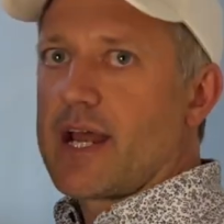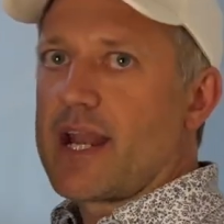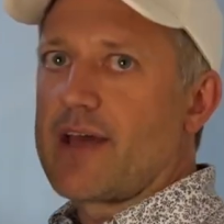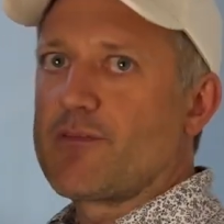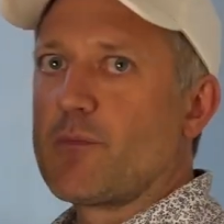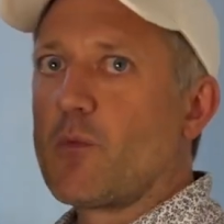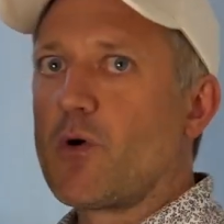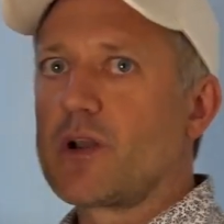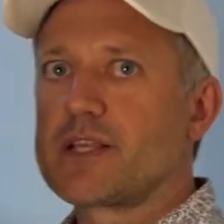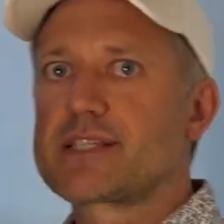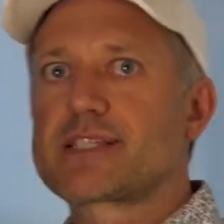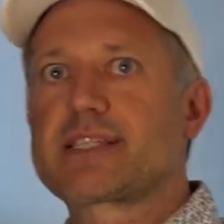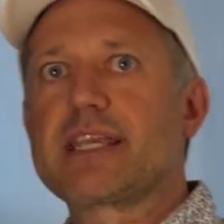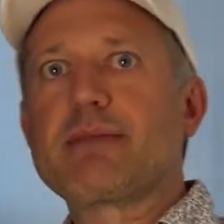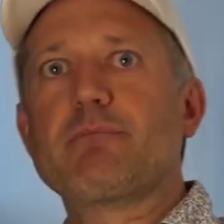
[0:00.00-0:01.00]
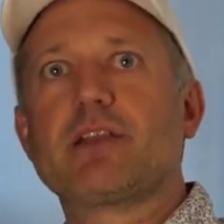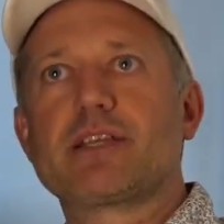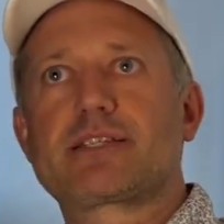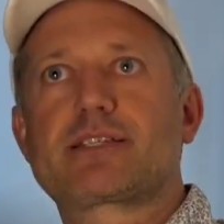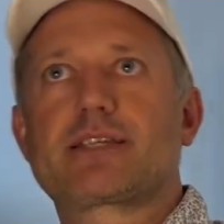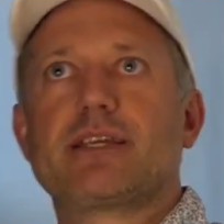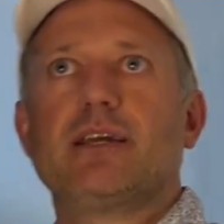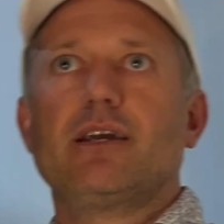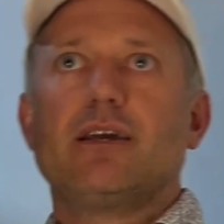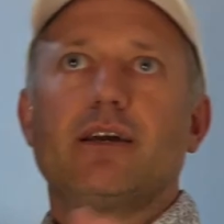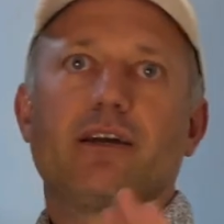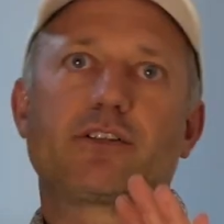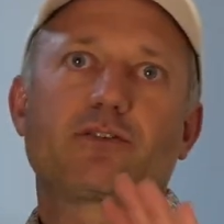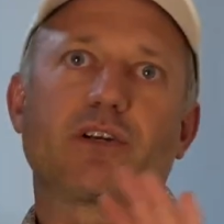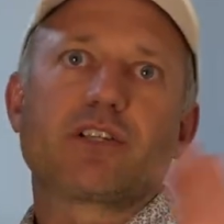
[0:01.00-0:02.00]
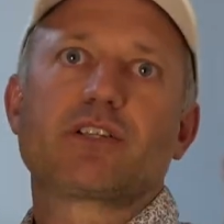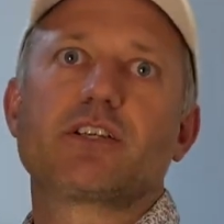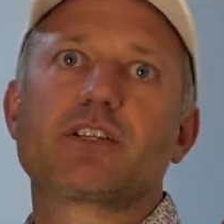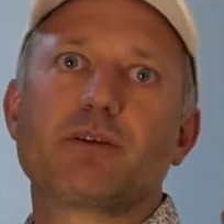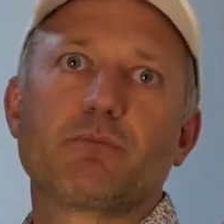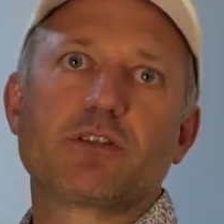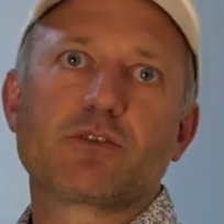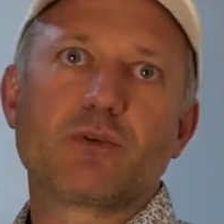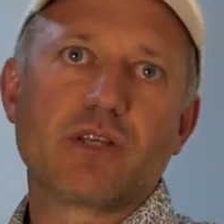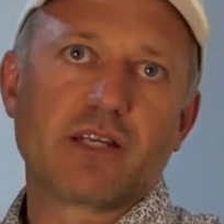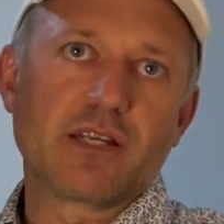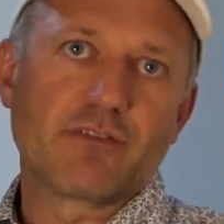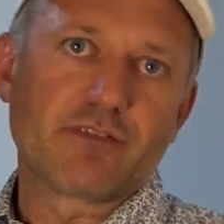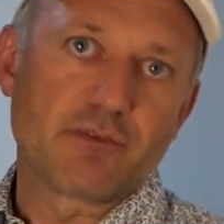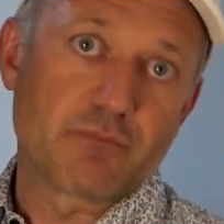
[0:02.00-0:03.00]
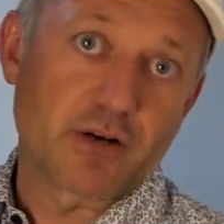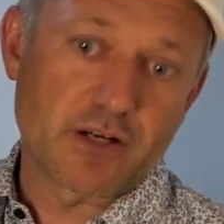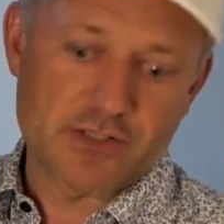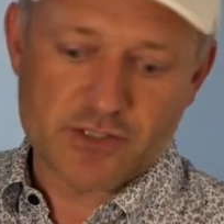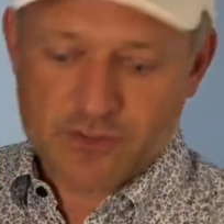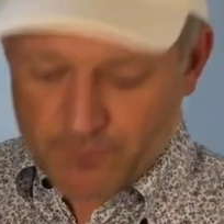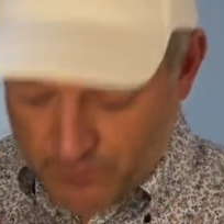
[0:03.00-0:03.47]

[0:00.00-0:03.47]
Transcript: and have a more or less seamless transition between the different parts.